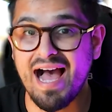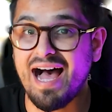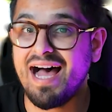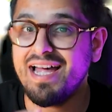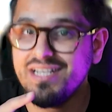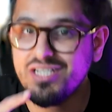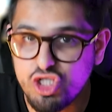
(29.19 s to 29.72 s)

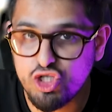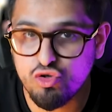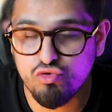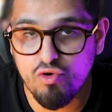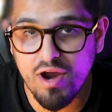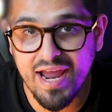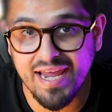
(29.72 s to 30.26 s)
and
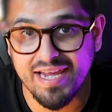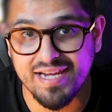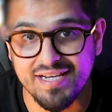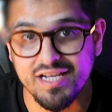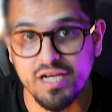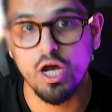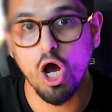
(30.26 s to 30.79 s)

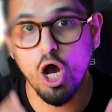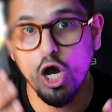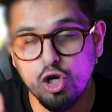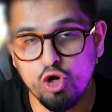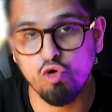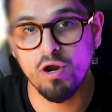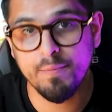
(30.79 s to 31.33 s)
trade a
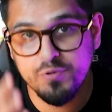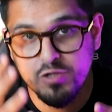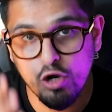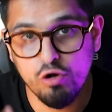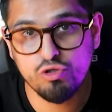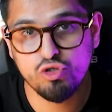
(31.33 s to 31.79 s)
crypto